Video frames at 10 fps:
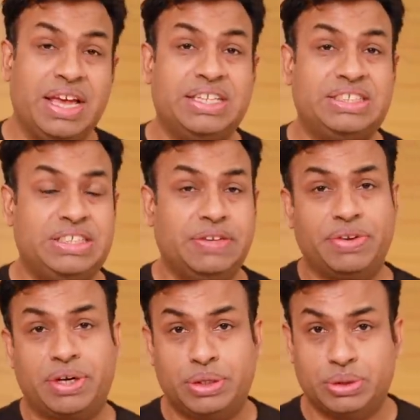is
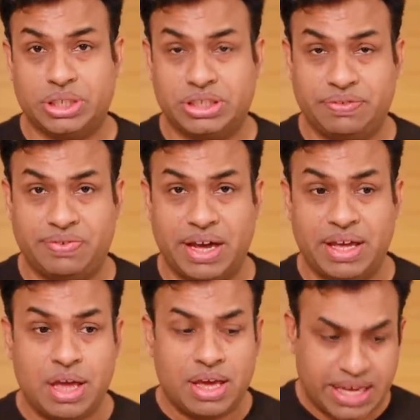difficult to
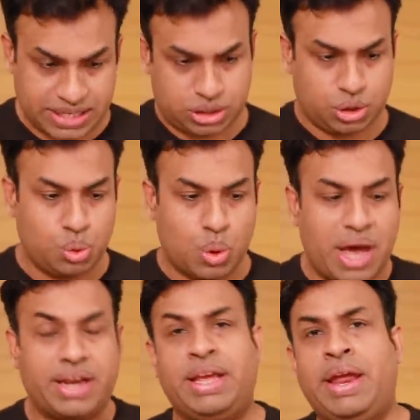justify. Yes, you
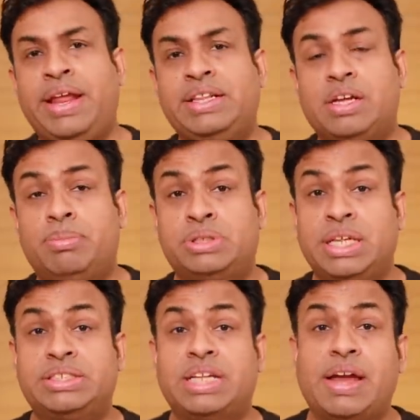are getting some
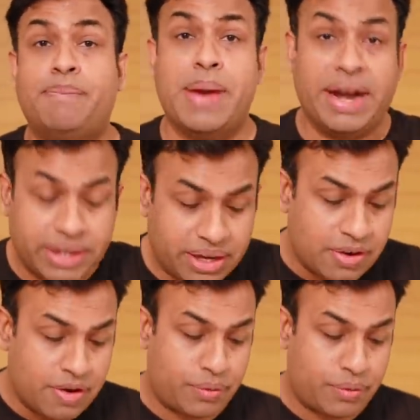things that are better.